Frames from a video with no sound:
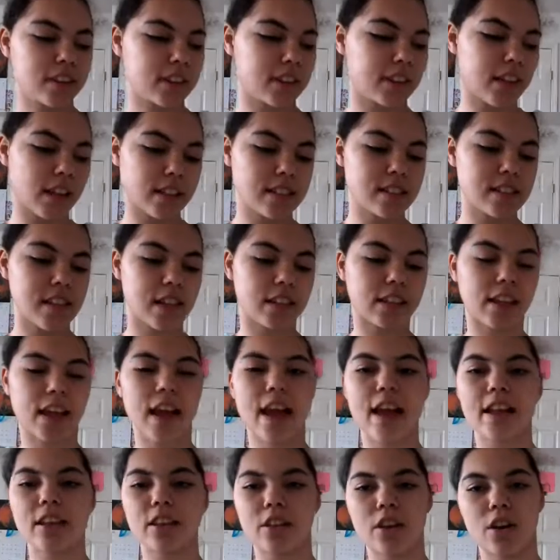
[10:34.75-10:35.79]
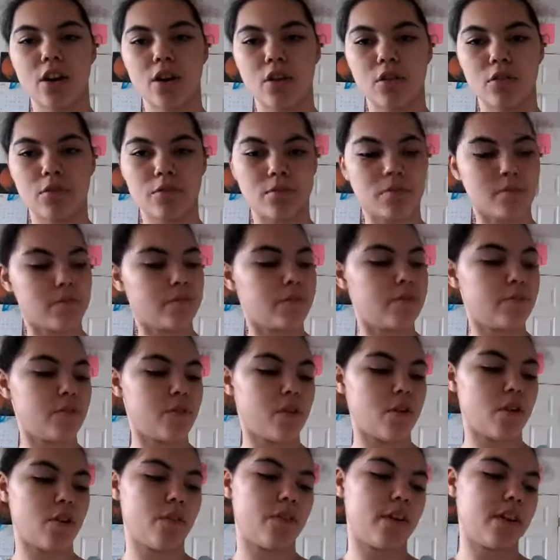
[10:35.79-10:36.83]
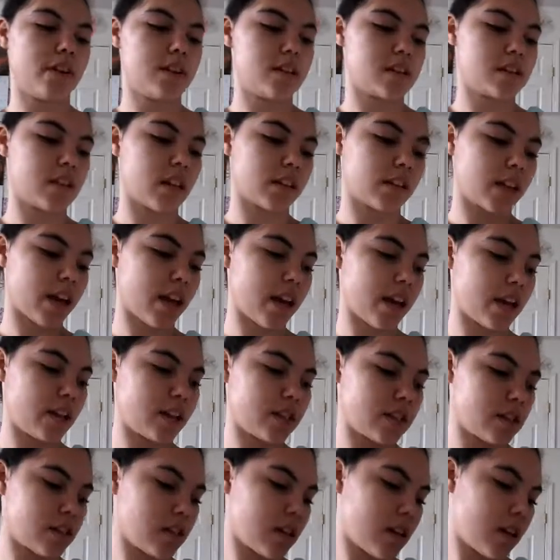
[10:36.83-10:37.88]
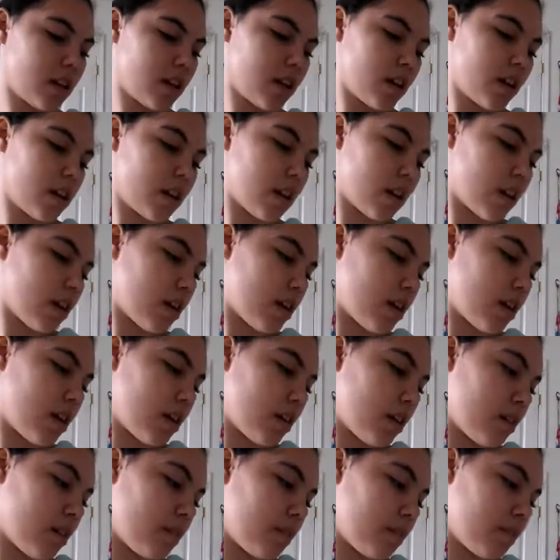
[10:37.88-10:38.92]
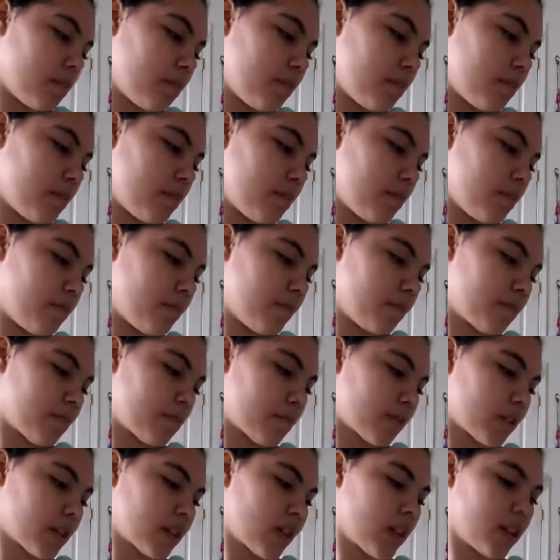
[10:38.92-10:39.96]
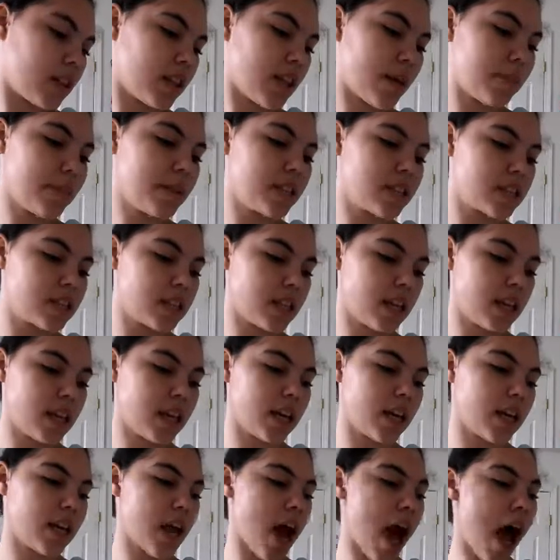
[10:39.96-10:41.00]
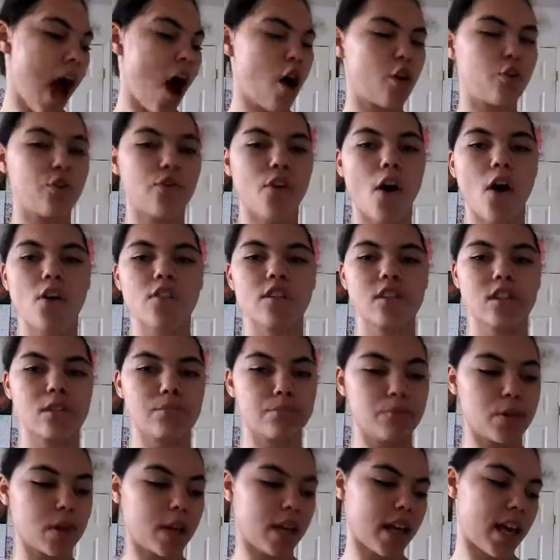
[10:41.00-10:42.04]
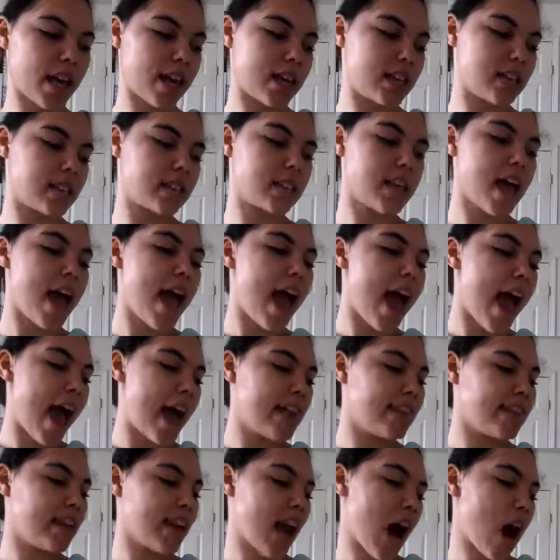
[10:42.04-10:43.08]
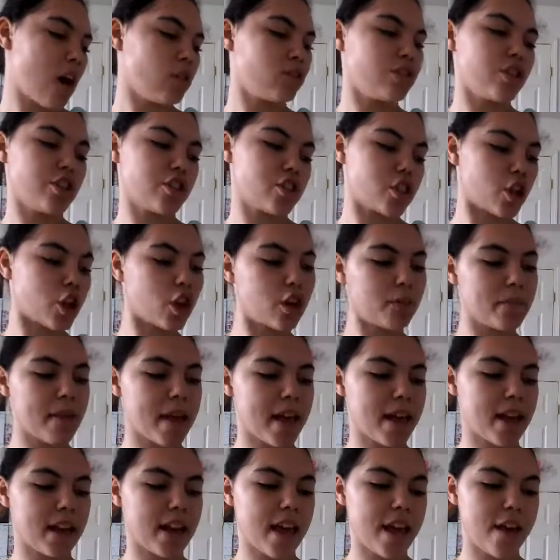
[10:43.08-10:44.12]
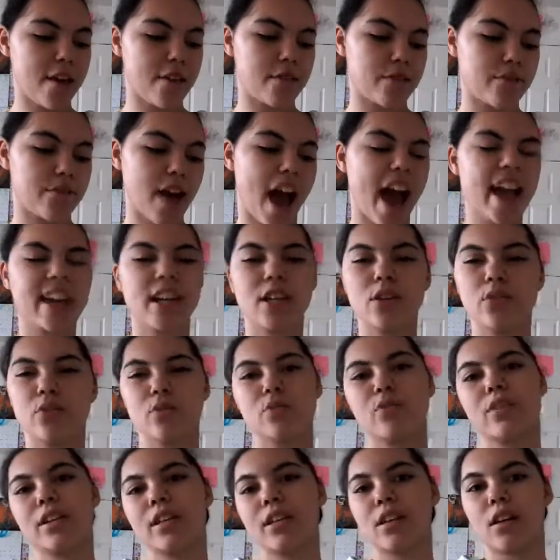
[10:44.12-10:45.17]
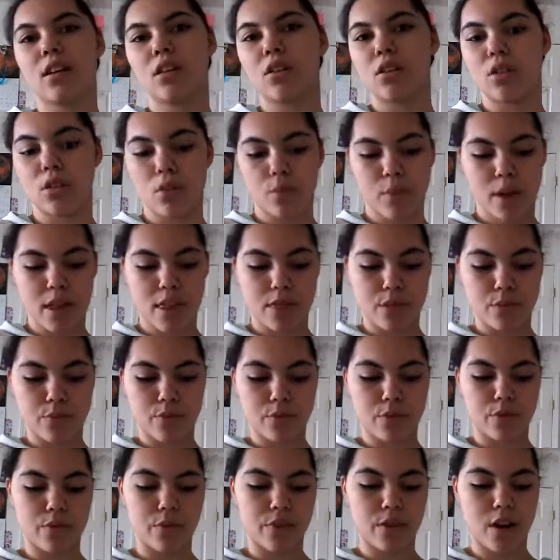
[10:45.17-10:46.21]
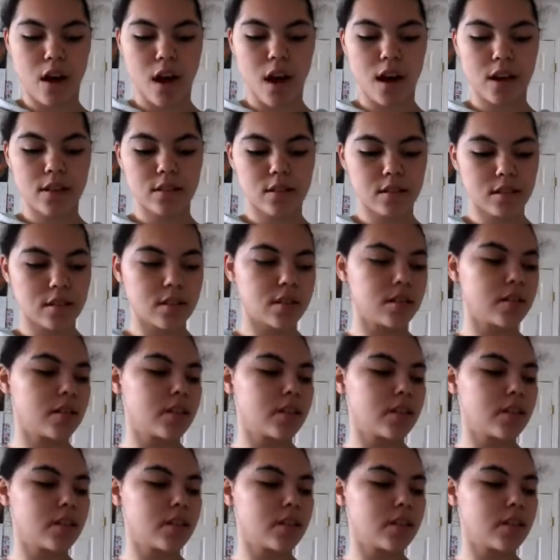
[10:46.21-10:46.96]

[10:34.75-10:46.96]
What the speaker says: That's not the end though. 401 is not the end. Let me see how far this book is, and then I'll determine if I can read it all the way through or not.